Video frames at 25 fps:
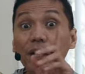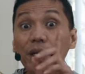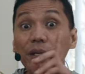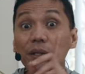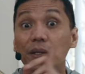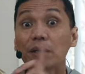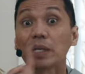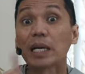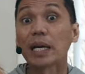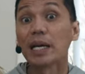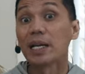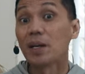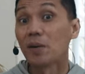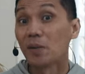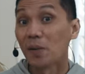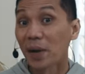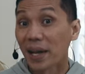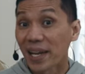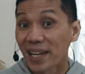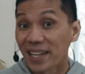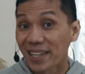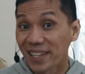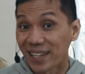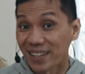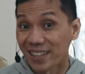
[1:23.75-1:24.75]
you can
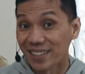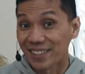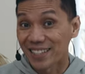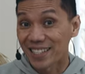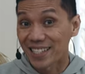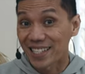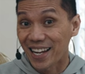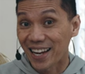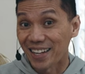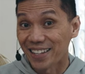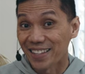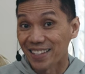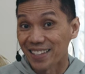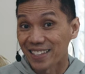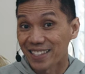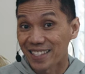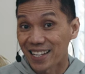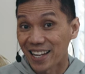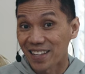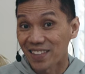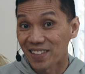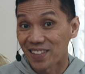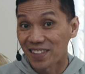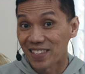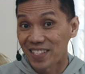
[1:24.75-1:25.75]
awaken silent
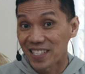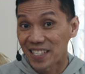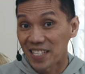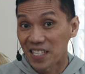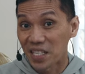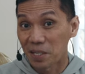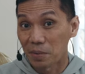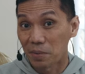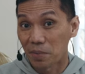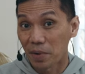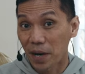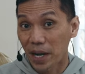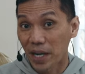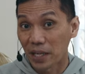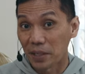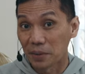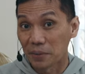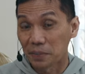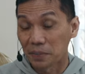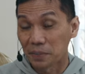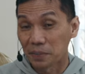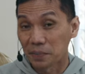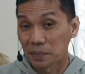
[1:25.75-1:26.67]
centers in the brain.